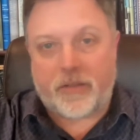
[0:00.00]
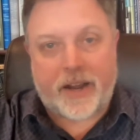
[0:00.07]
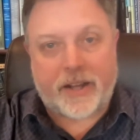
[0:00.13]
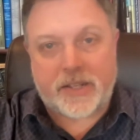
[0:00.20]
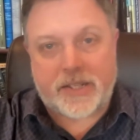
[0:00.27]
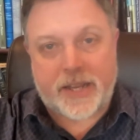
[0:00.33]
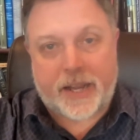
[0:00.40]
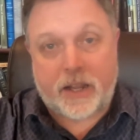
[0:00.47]

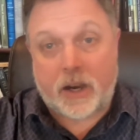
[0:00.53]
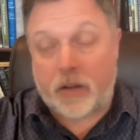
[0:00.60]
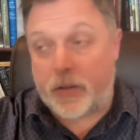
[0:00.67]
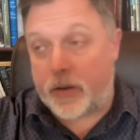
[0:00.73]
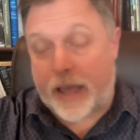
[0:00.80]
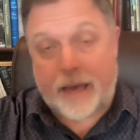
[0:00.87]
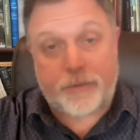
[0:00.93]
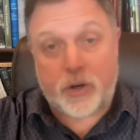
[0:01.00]
around saying, you know,
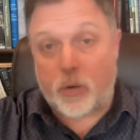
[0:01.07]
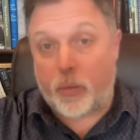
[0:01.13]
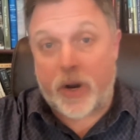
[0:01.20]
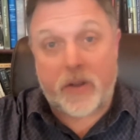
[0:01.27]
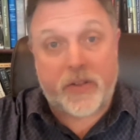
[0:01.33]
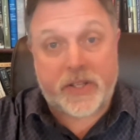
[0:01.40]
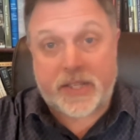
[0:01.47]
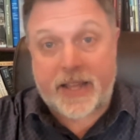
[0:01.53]
they're having to
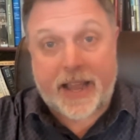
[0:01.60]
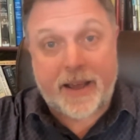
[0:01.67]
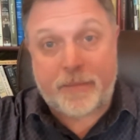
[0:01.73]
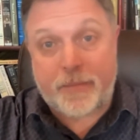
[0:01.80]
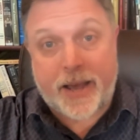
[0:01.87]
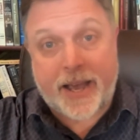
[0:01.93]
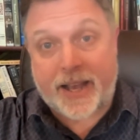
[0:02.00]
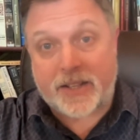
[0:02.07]
wear this
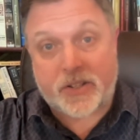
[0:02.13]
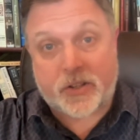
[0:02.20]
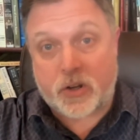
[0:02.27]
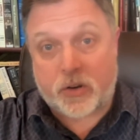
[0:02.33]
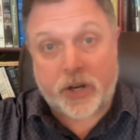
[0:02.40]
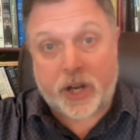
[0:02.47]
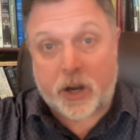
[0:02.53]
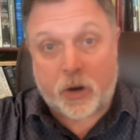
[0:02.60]
damn mask
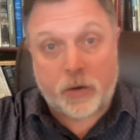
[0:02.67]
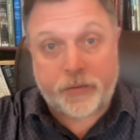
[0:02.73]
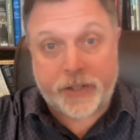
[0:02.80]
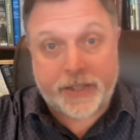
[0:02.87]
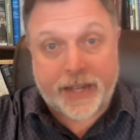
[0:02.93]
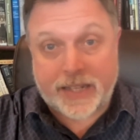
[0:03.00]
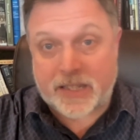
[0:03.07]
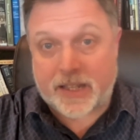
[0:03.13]
during
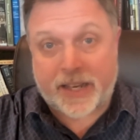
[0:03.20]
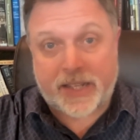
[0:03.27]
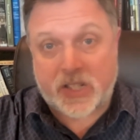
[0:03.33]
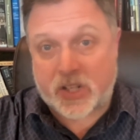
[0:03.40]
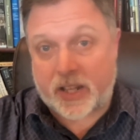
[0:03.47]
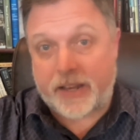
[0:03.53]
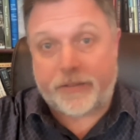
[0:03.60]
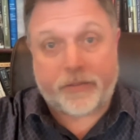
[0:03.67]
COVID. That's like
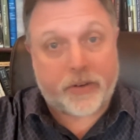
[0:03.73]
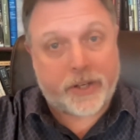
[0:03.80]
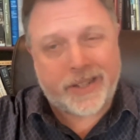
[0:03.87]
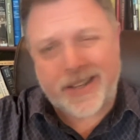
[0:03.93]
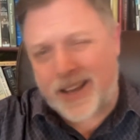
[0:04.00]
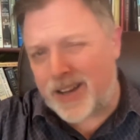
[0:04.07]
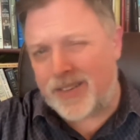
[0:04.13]
slavery.